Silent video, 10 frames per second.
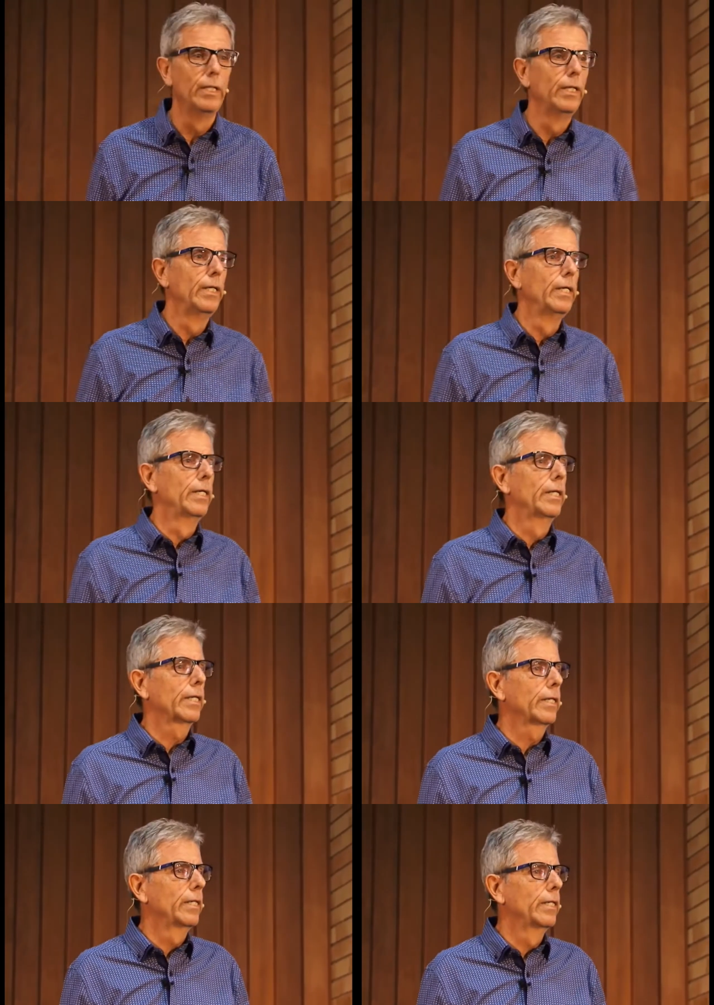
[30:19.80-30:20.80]

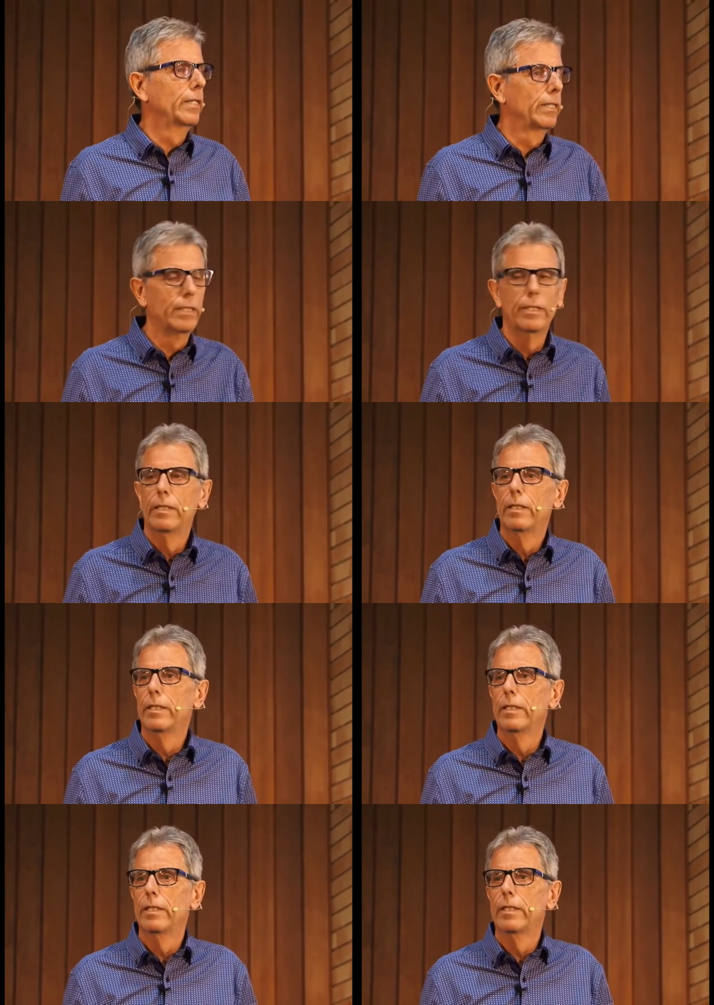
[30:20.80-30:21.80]

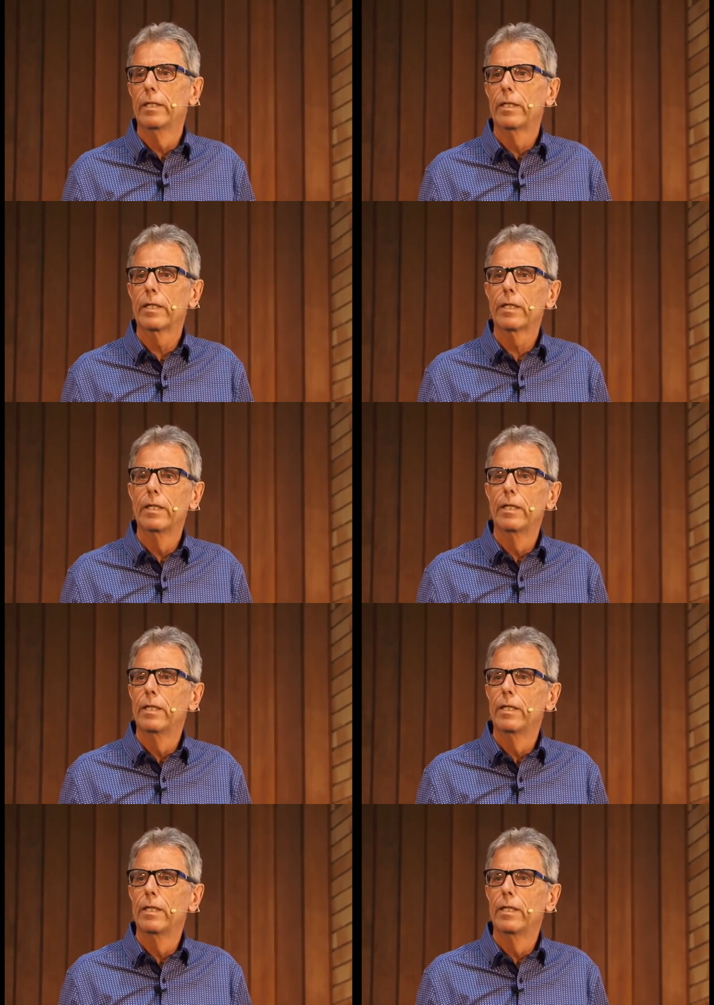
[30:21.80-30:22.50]
[no speech]